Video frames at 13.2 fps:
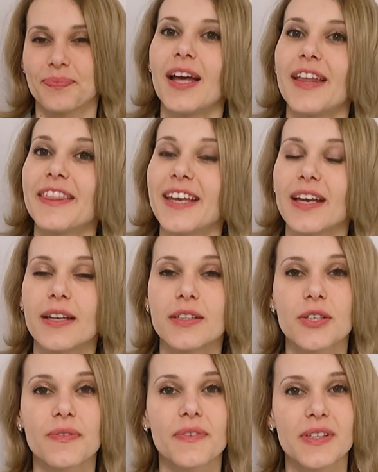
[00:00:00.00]
At the
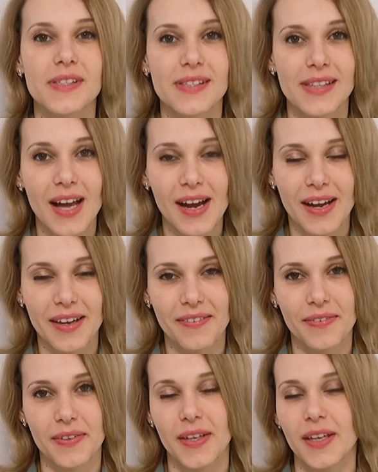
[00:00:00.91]
end of his
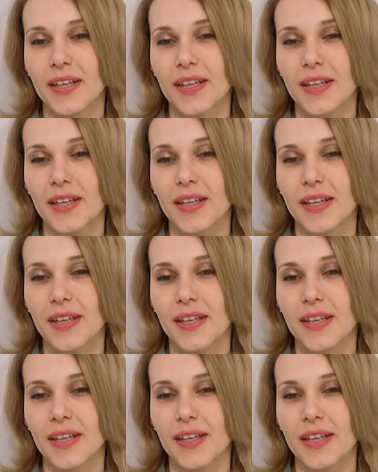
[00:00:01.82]
life,